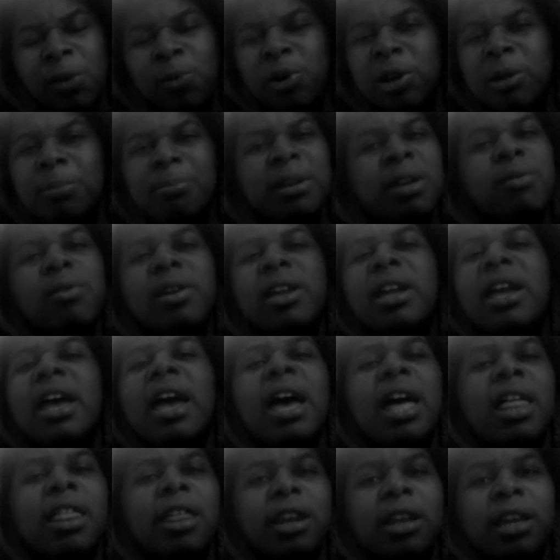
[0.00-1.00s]
It wouldn't be
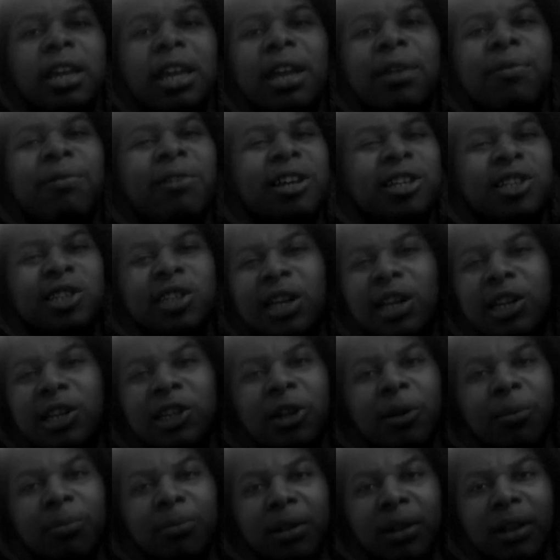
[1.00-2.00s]
reality if I
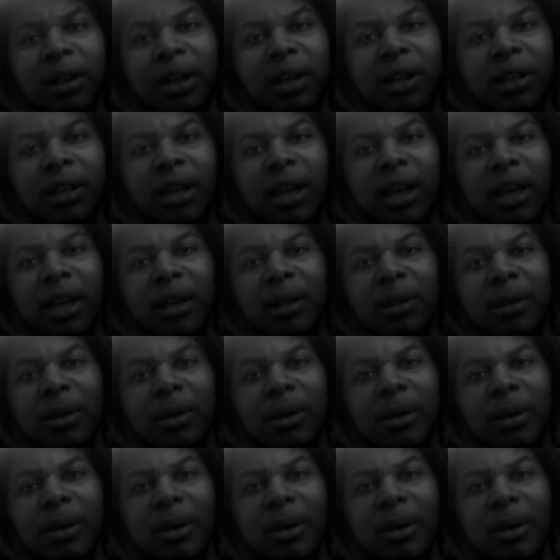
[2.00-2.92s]
said something like that.